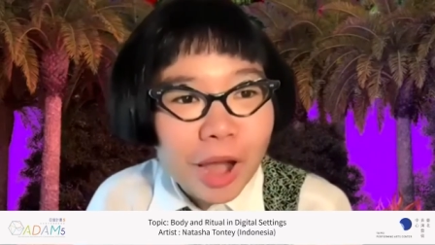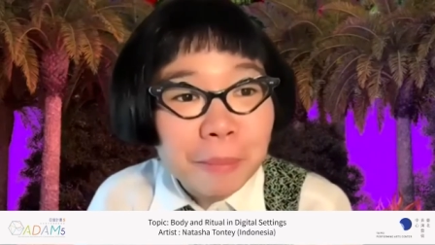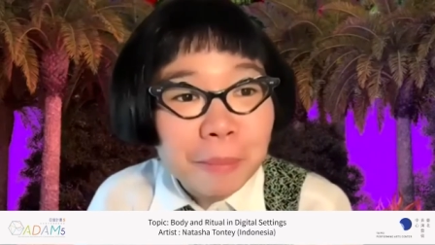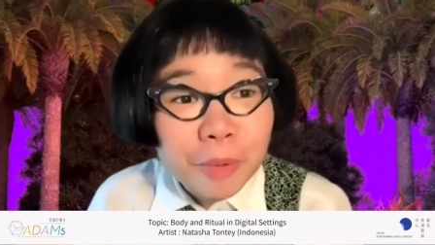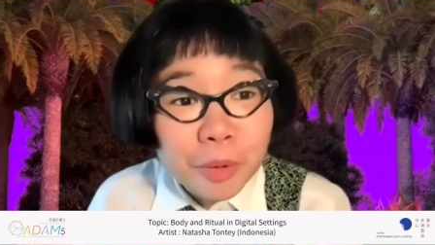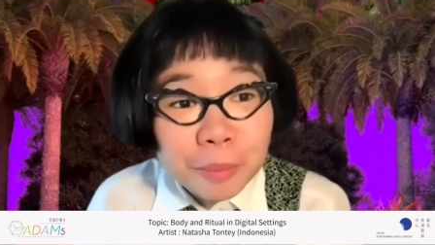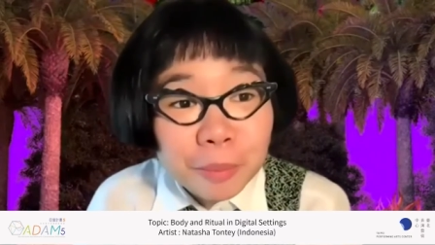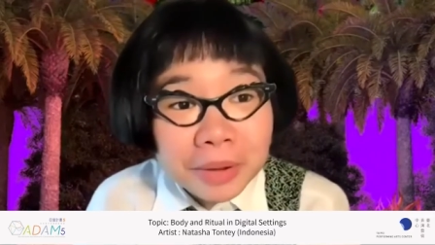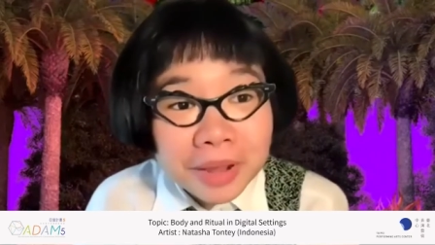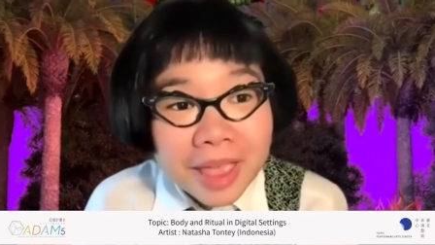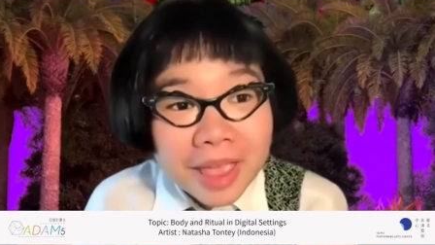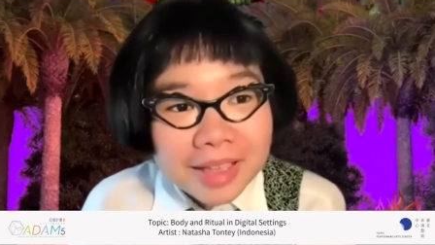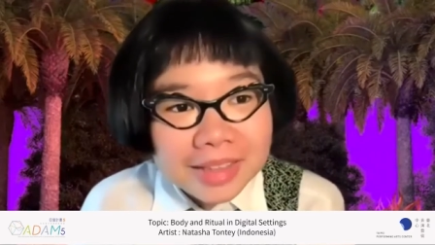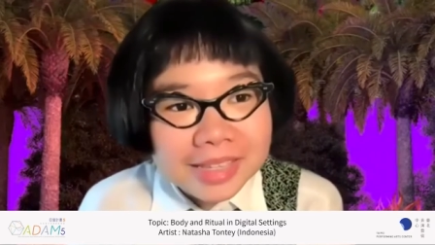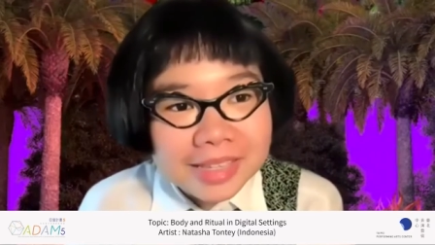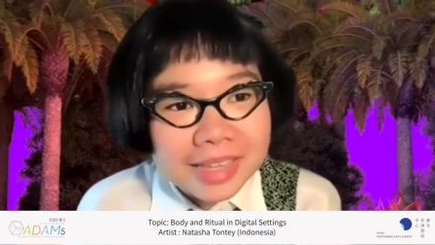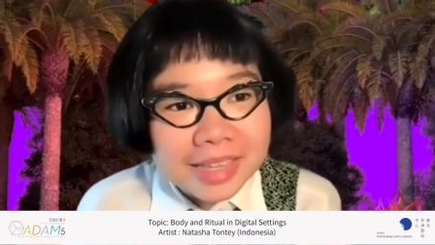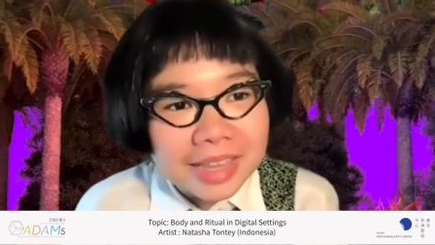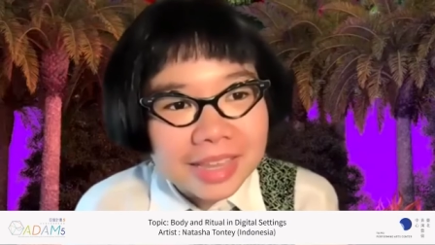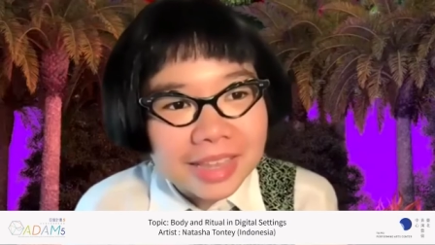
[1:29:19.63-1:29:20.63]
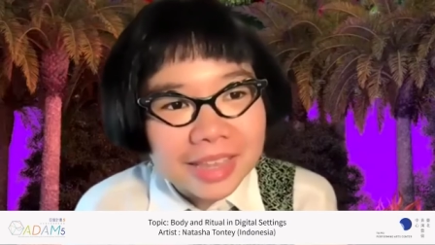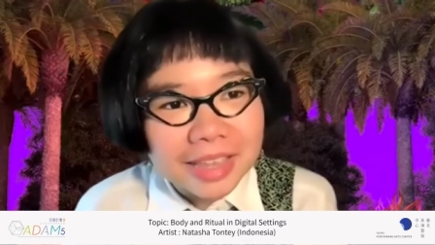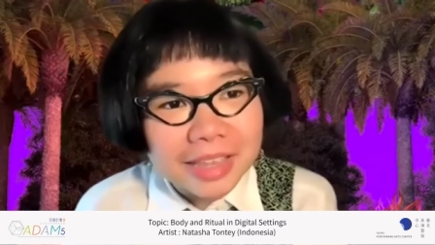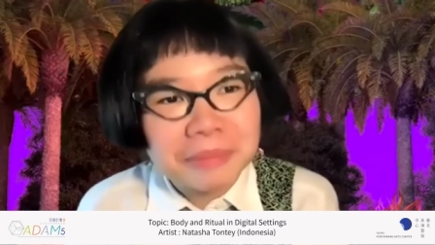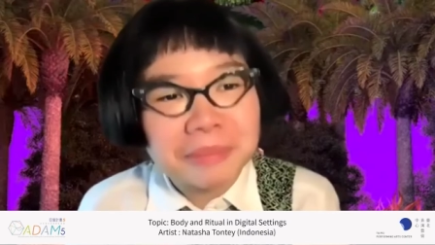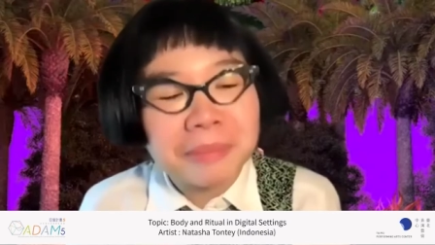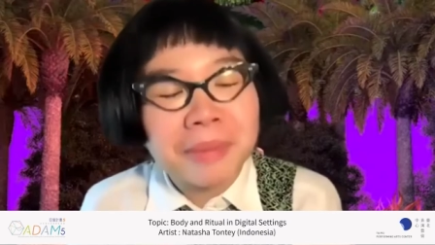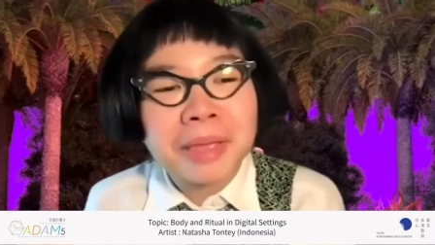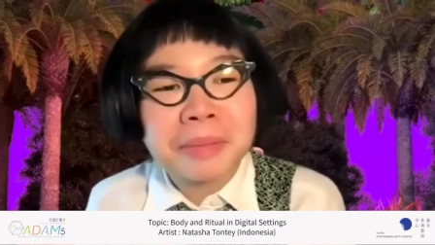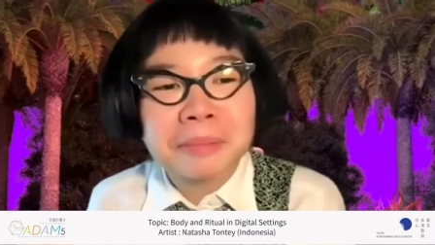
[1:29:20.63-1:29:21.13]
appropriasi
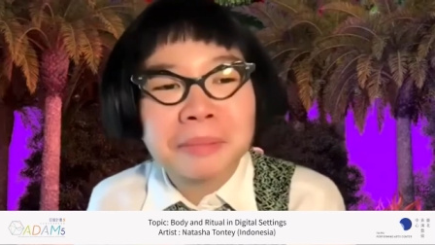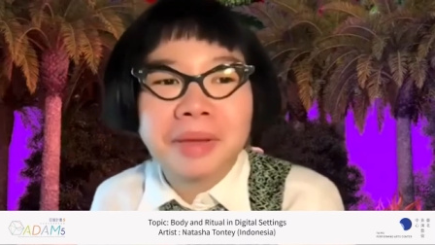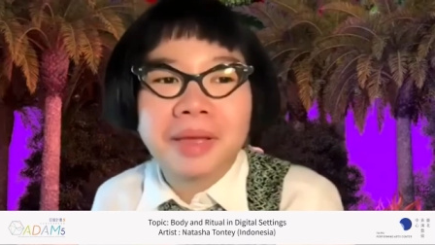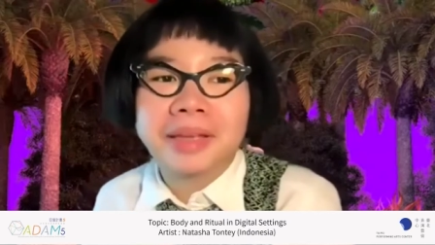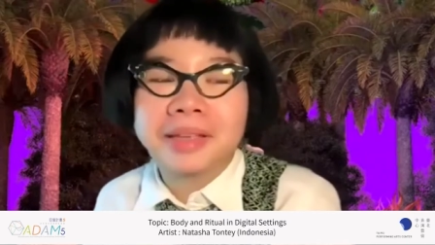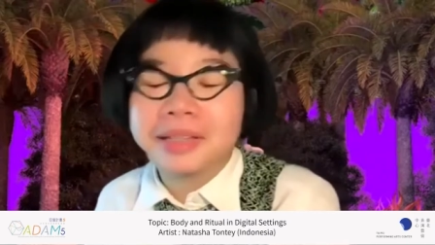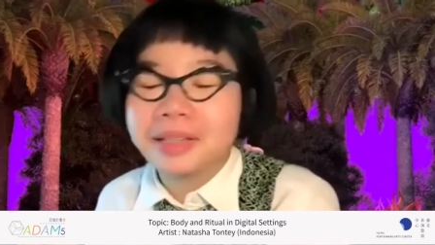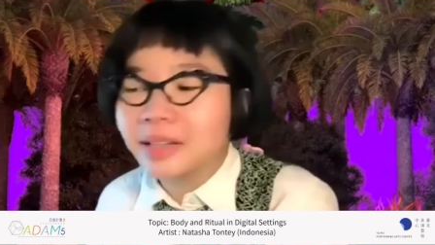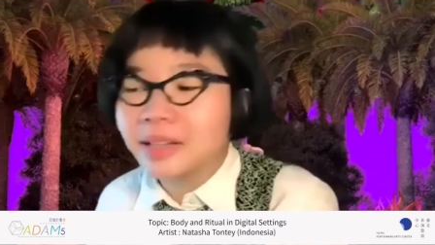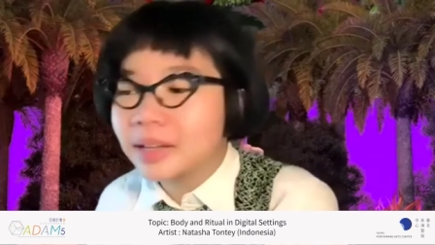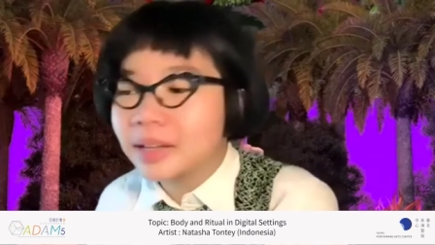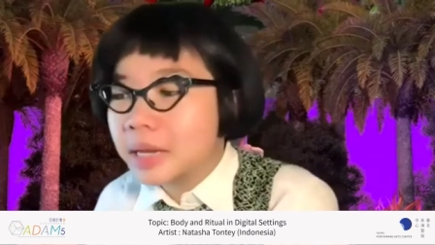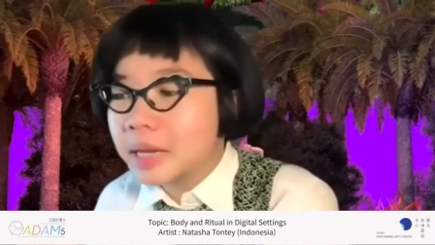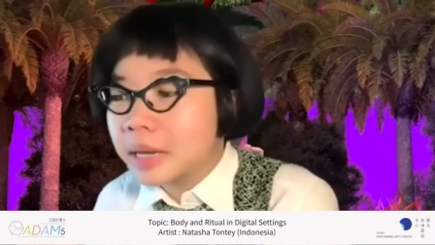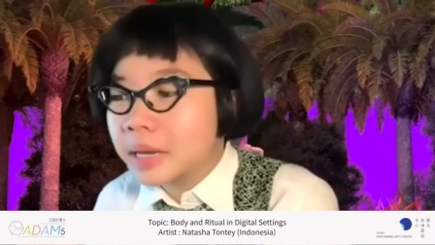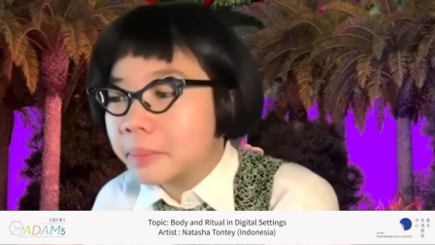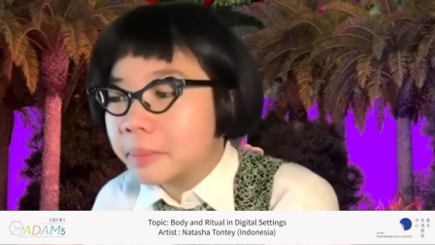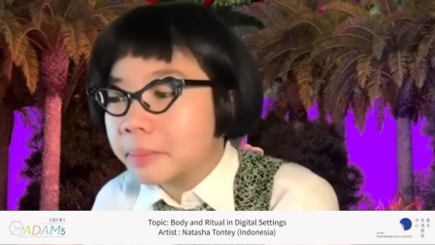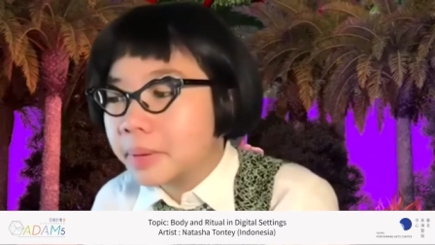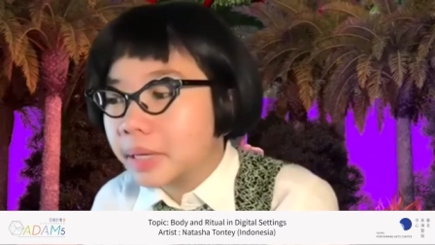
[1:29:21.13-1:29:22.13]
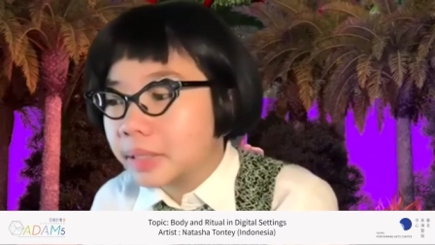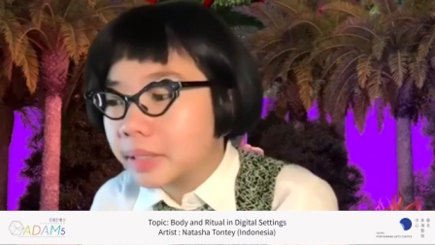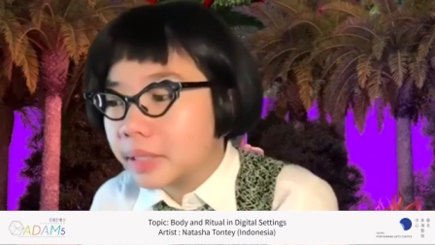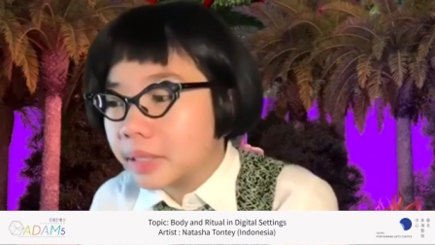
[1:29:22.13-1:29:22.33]
in my mind, but